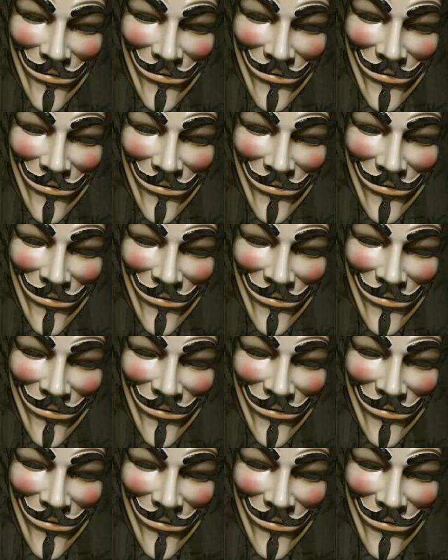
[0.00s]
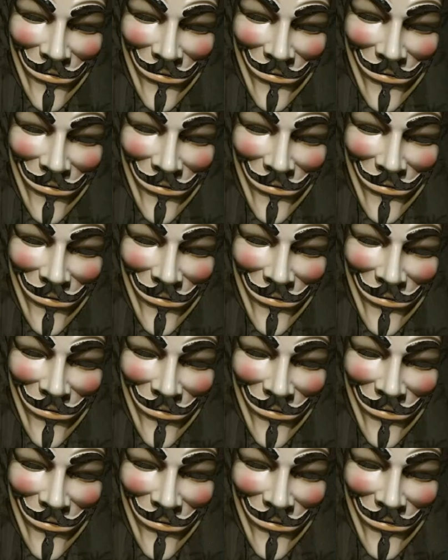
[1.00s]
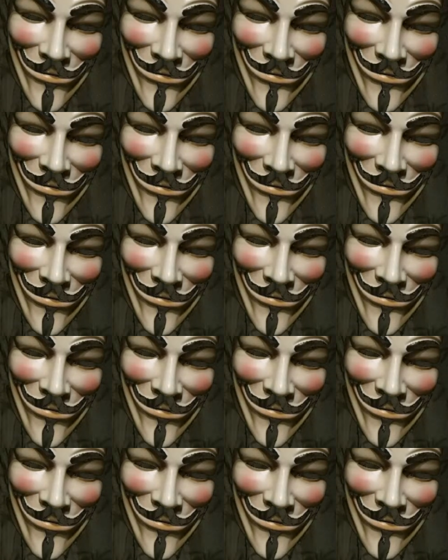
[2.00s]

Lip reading: [no speech]